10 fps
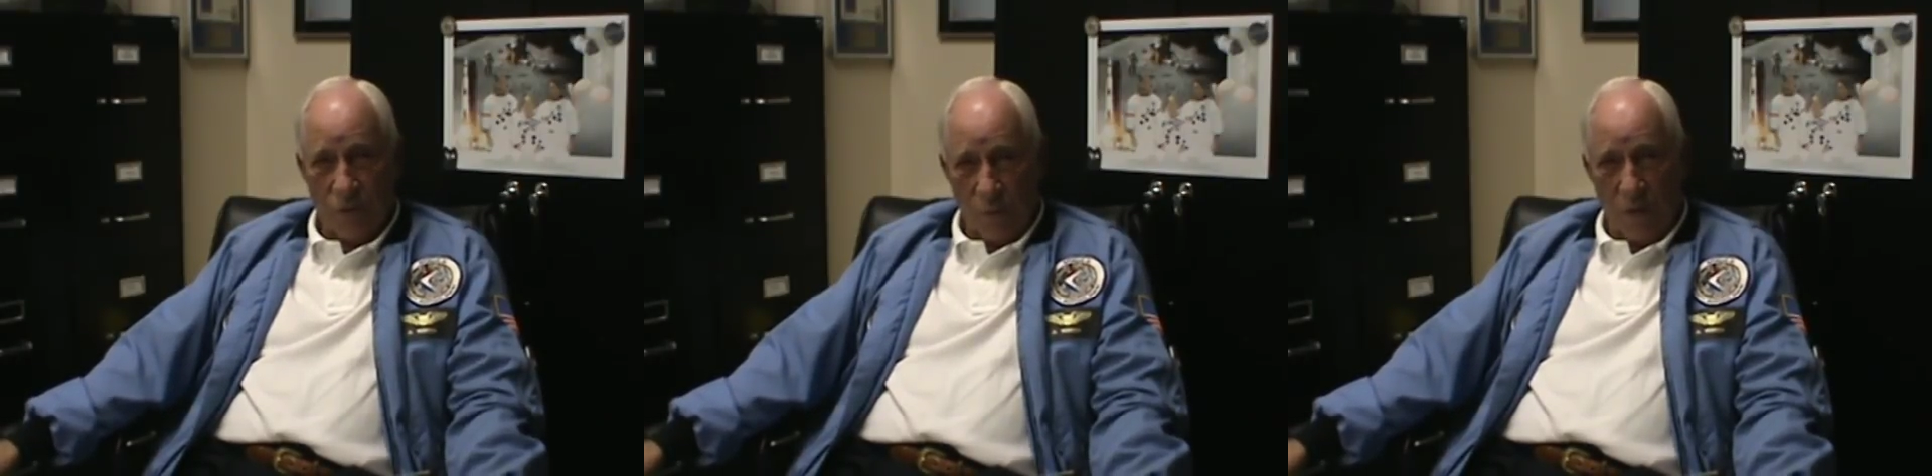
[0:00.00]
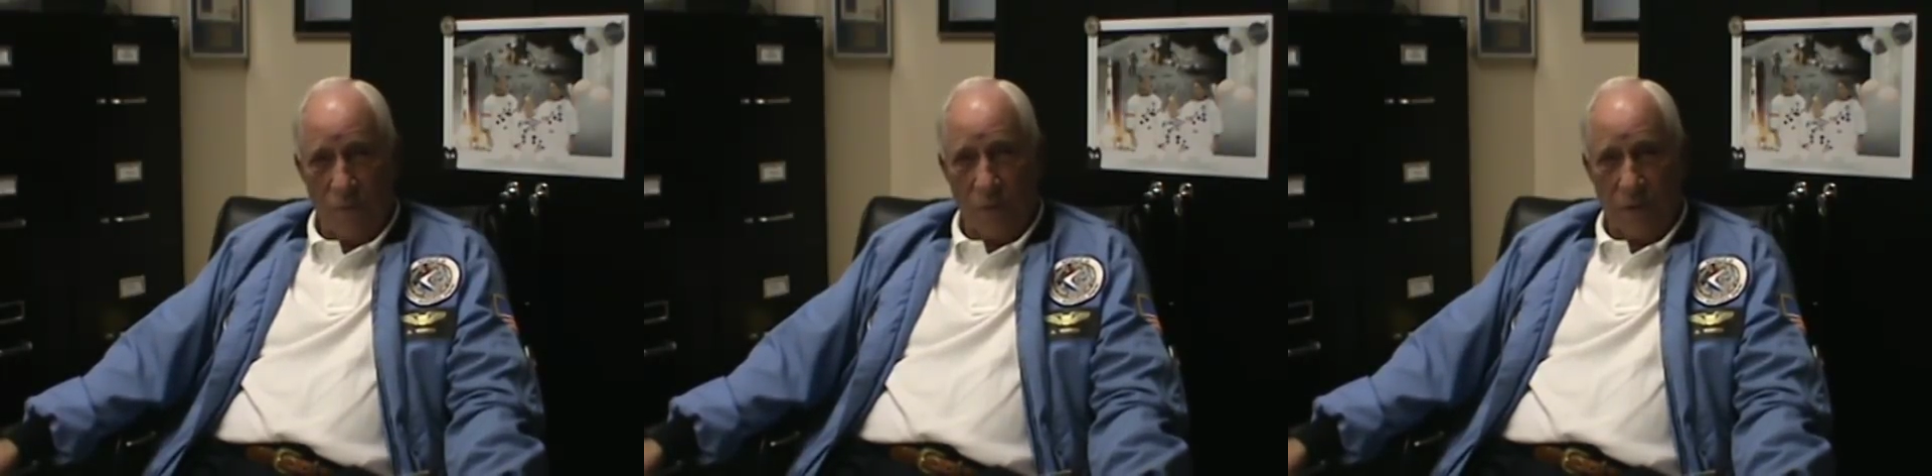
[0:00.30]
so
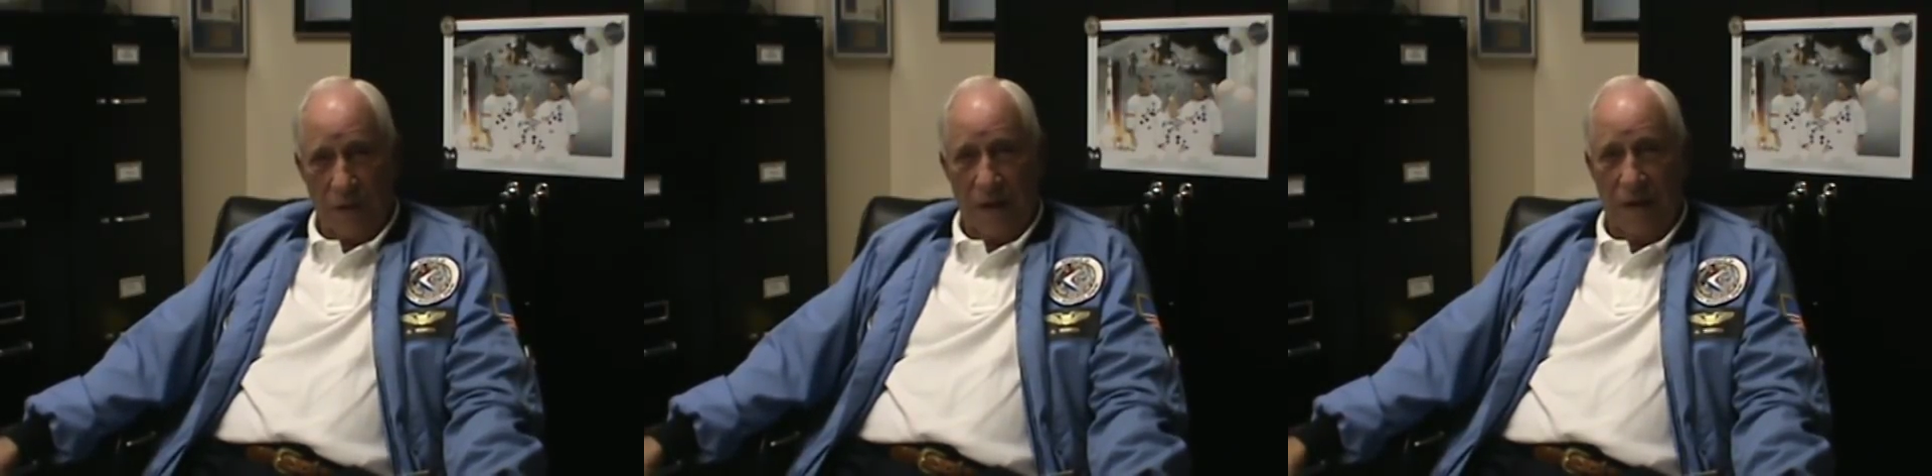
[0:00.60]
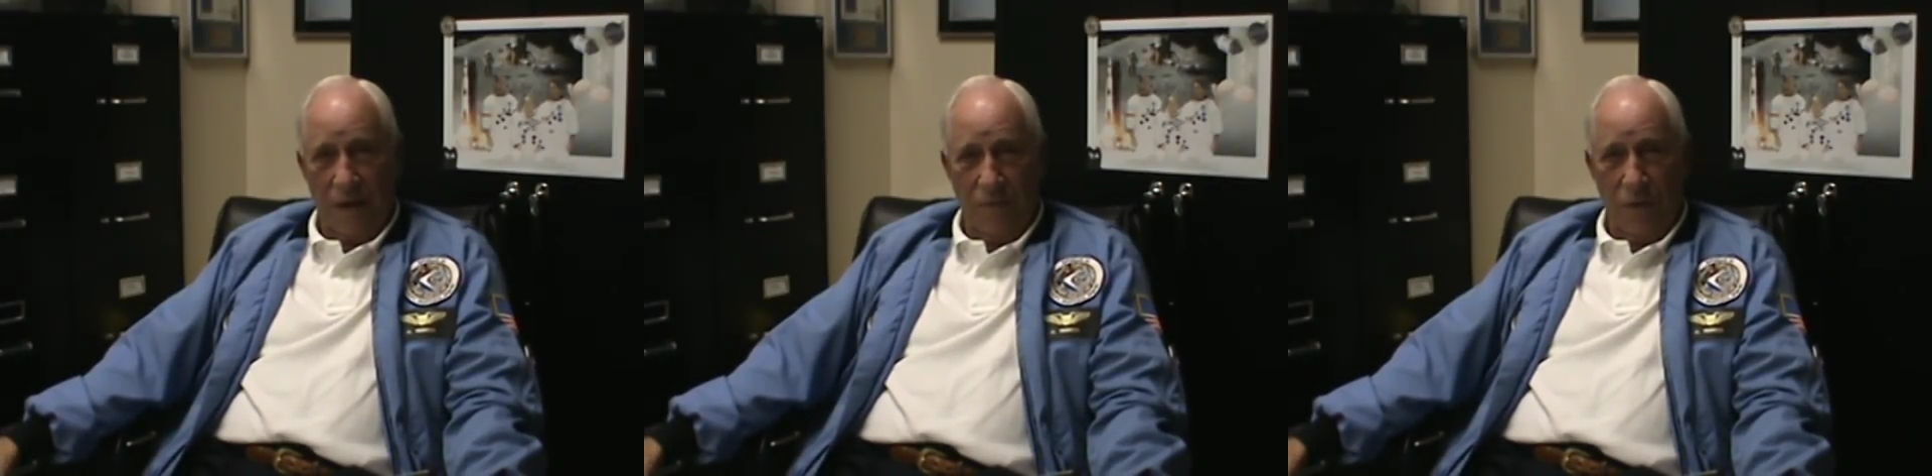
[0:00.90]
well for it that I
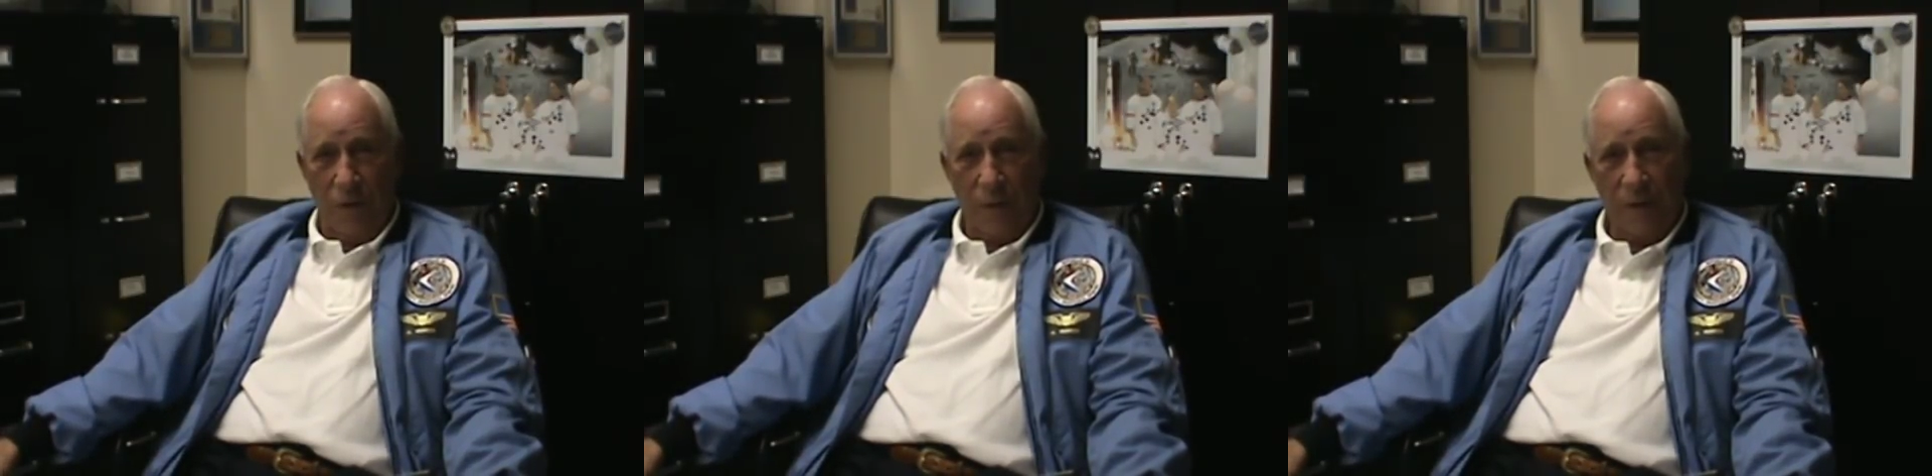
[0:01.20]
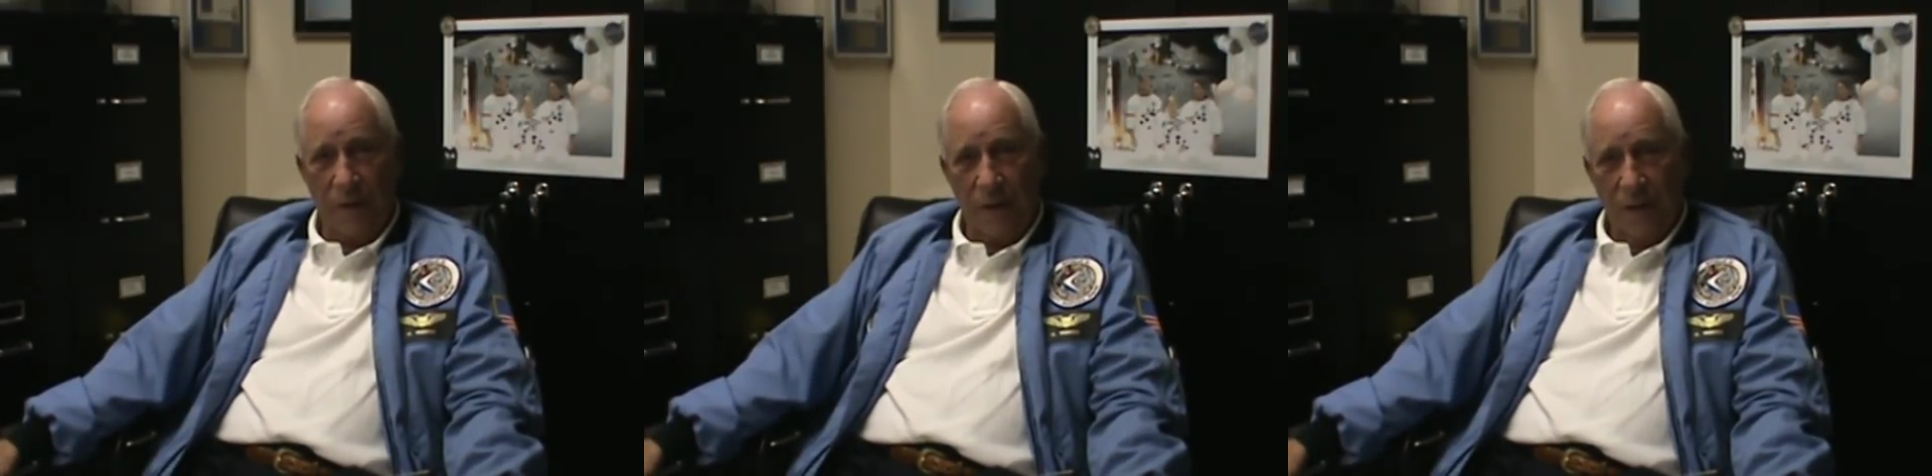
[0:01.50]
did it very
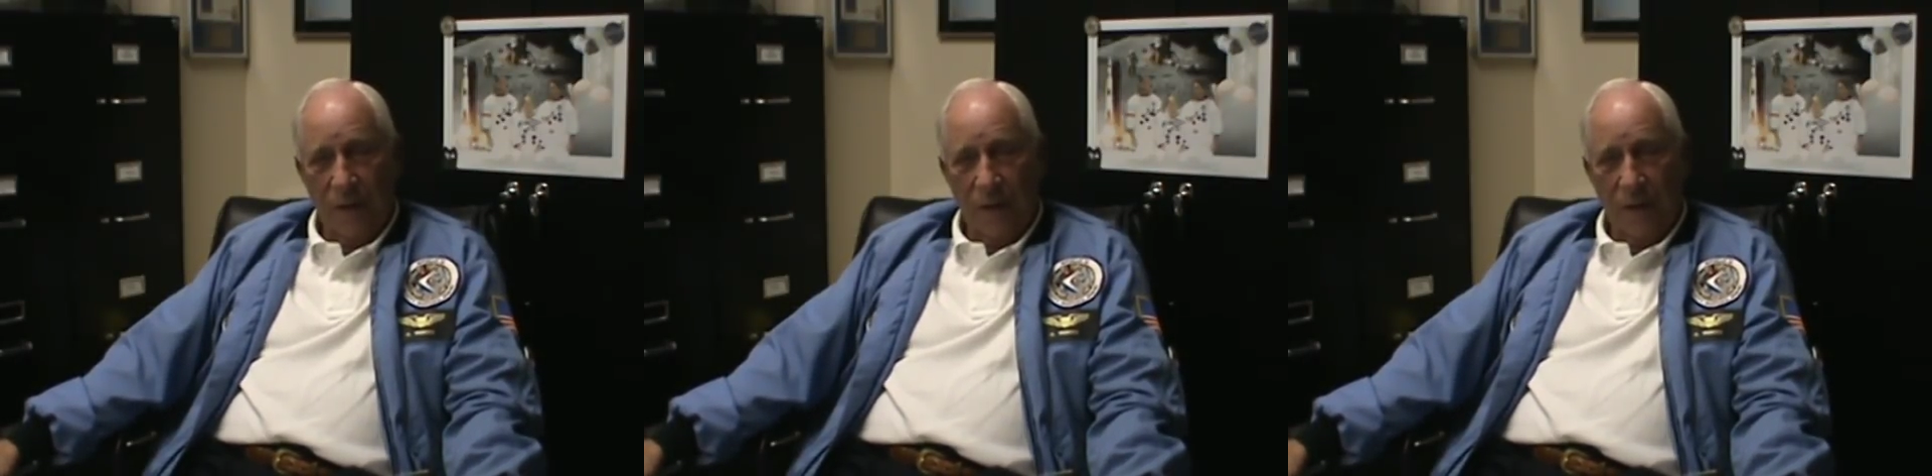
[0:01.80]
quickly.